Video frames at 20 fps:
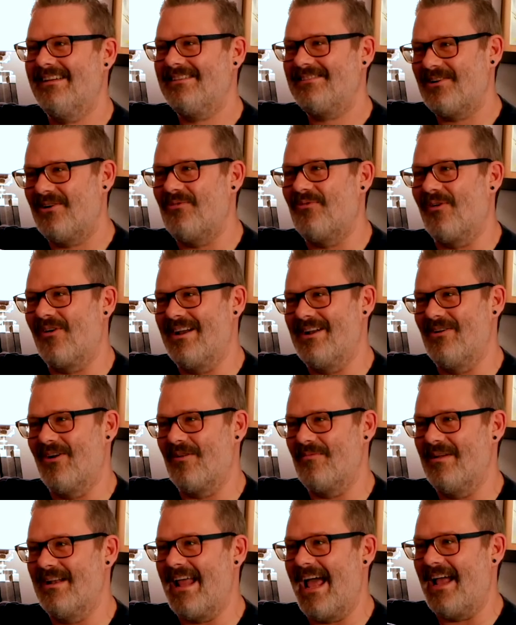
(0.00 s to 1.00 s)
Don't worry,
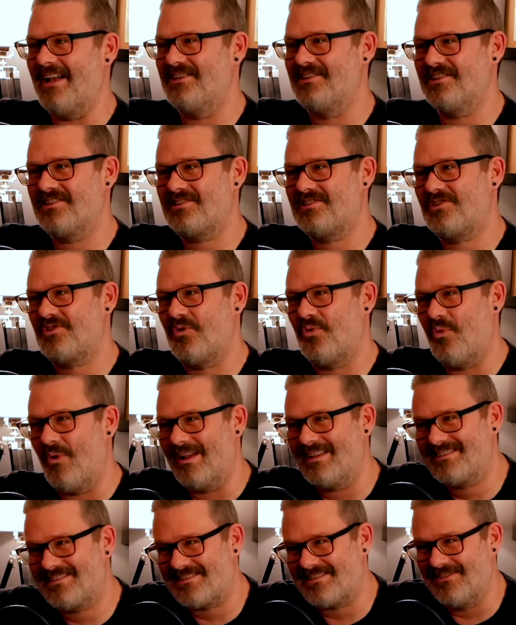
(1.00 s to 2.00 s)
Norman, and just
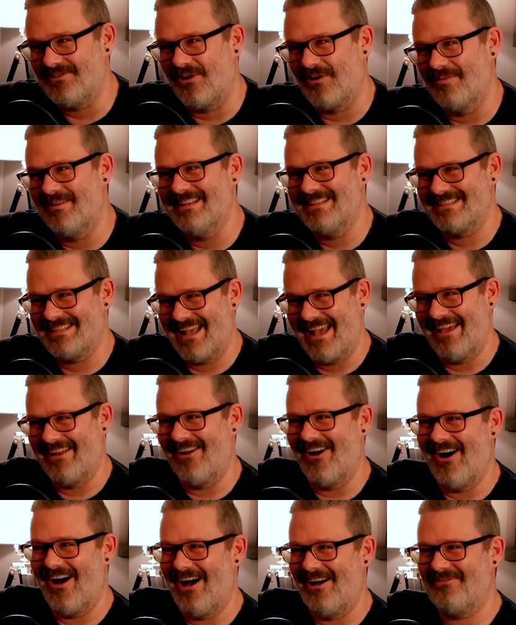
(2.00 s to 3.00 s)
twists Norman's
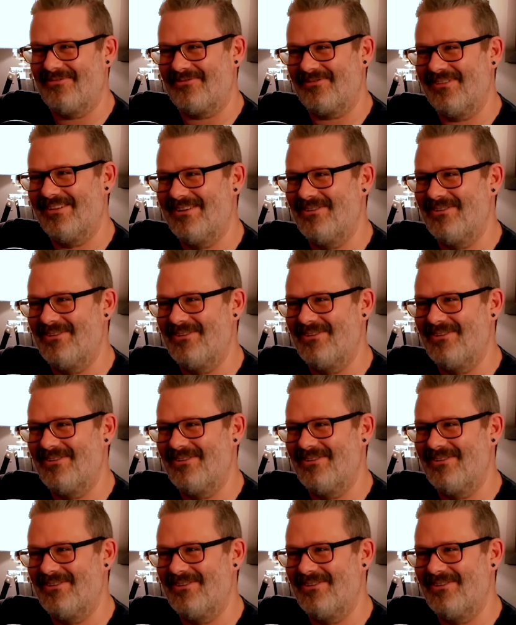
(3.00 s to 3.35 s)
head off.